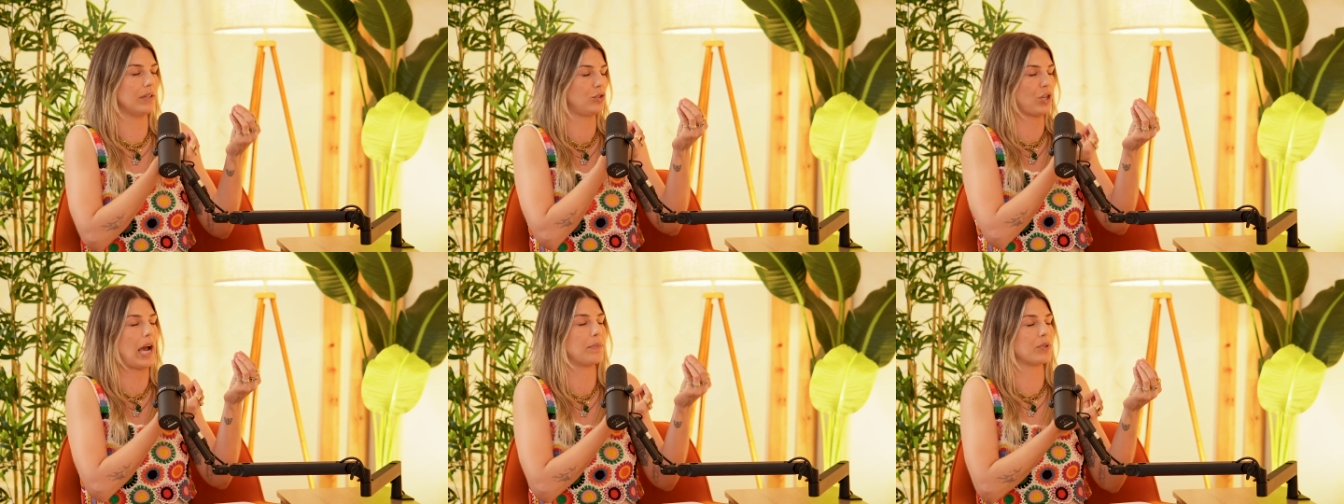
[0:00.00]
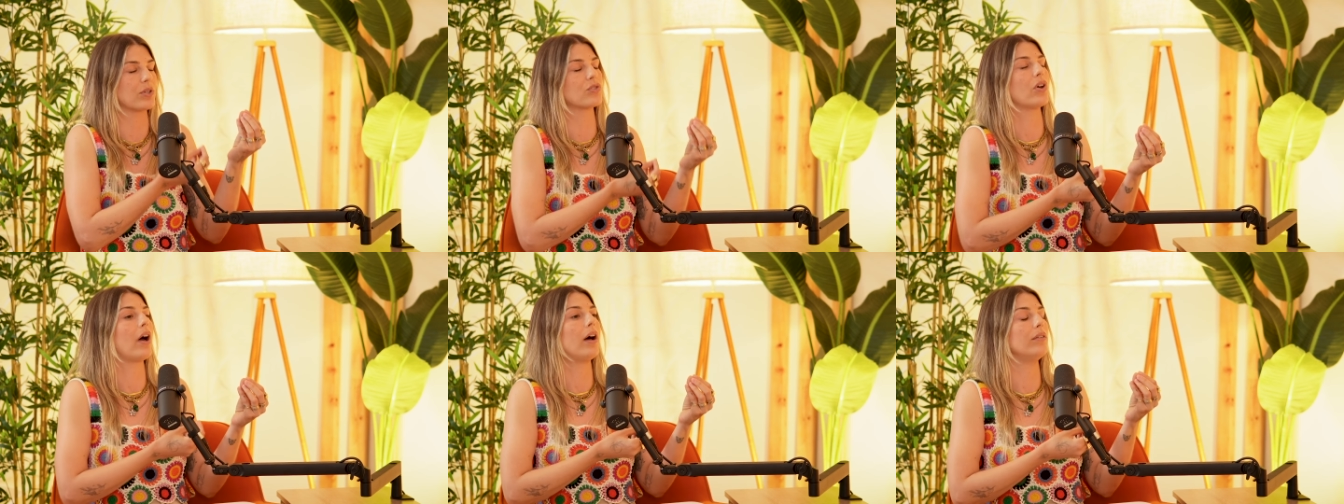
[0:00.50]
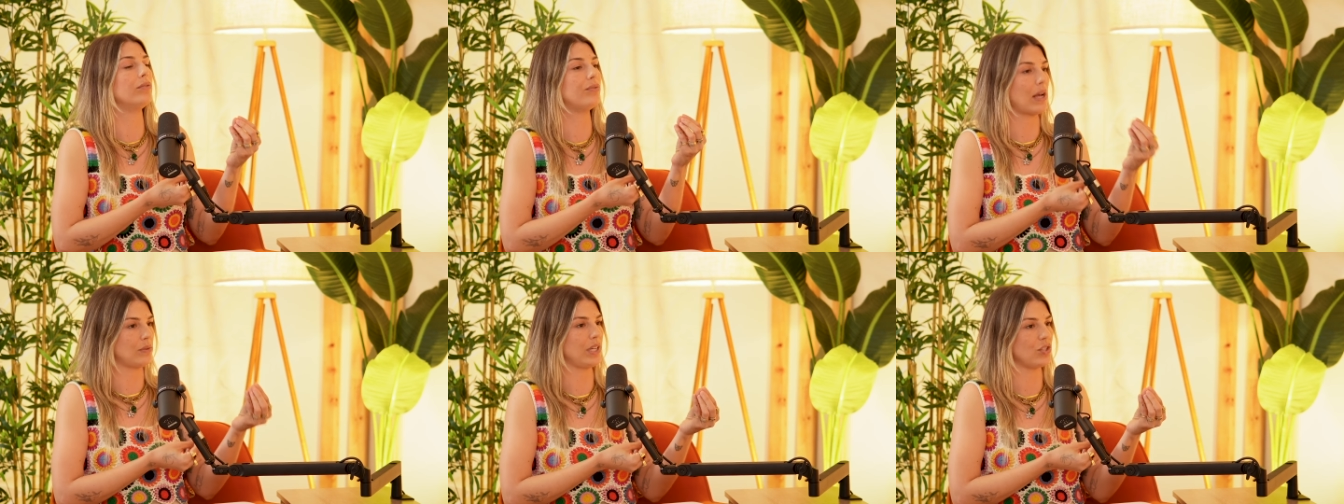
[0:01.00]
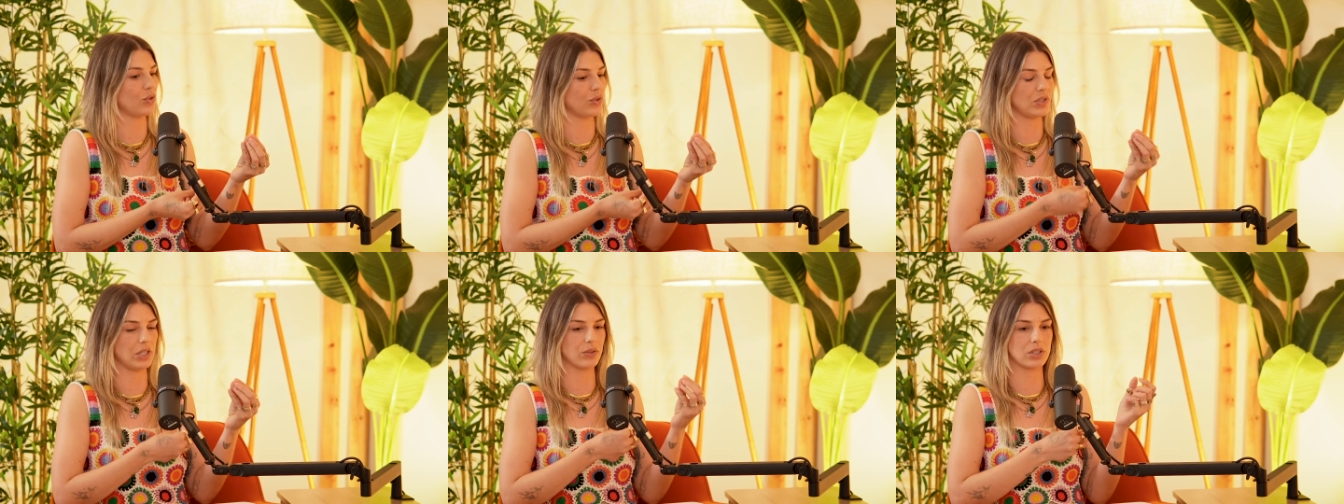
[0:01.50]
chapters of foundational
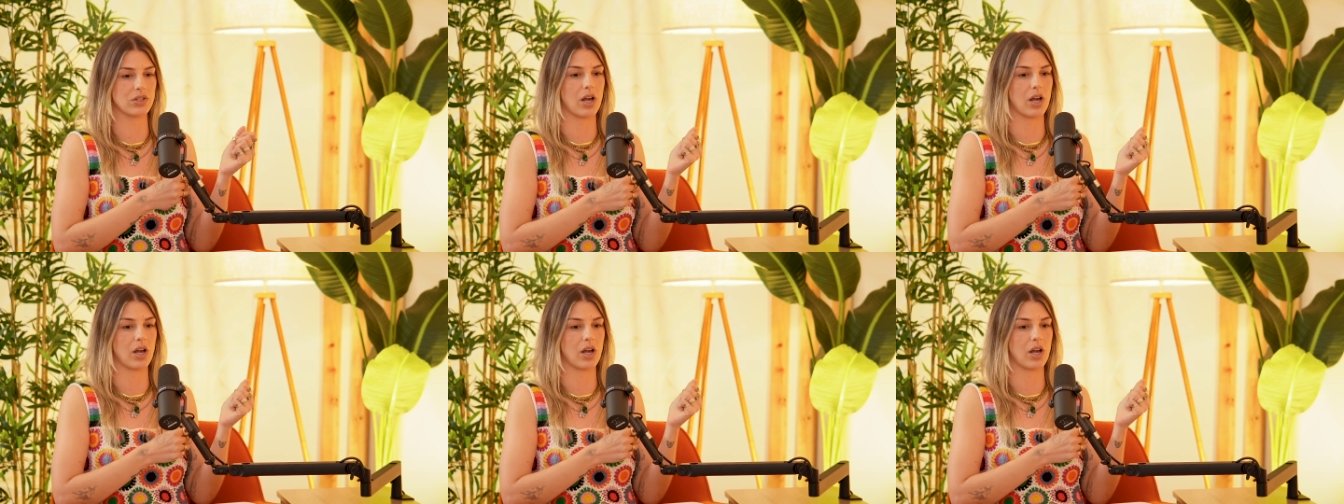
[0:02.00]
secret